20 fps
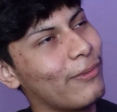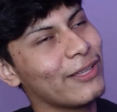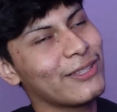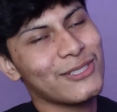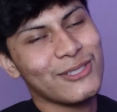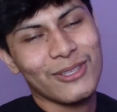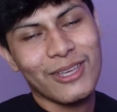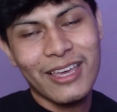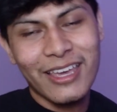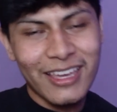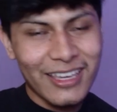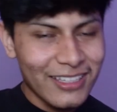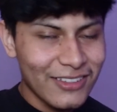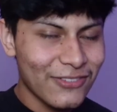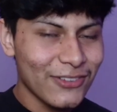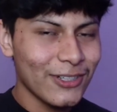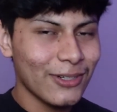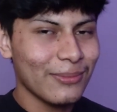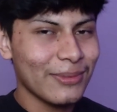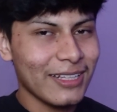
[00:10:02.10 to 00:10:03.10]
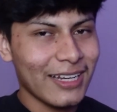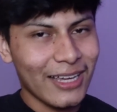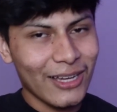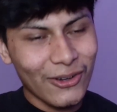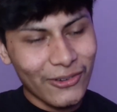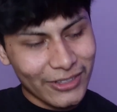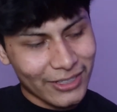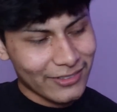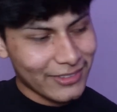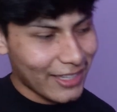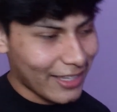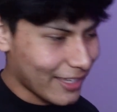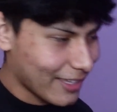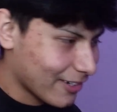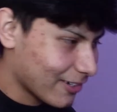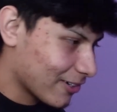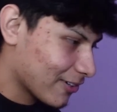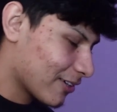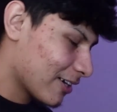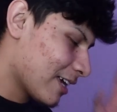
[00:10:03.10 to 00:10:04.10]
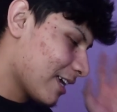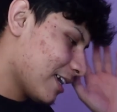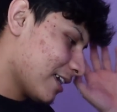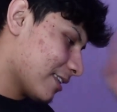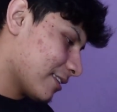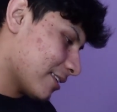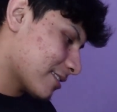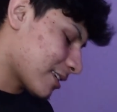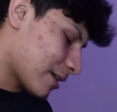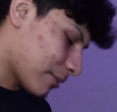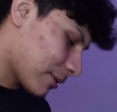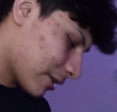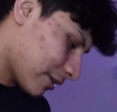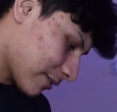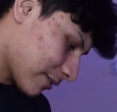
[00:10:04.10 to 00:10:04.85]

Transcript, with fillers: back to, you feel me? Like going up that hill, the top of the